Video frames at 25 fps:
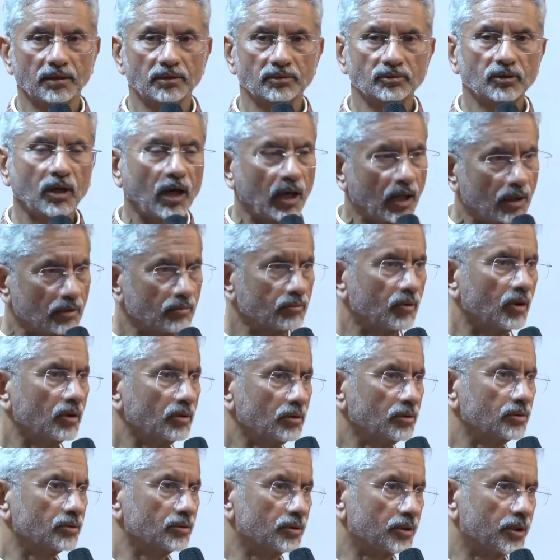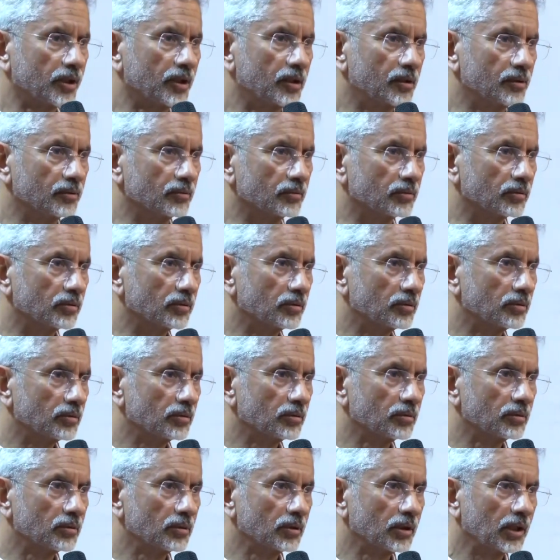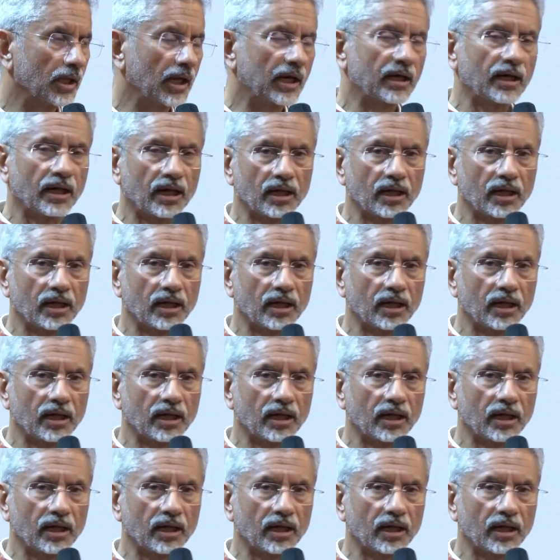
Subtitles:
So I want to tell you, and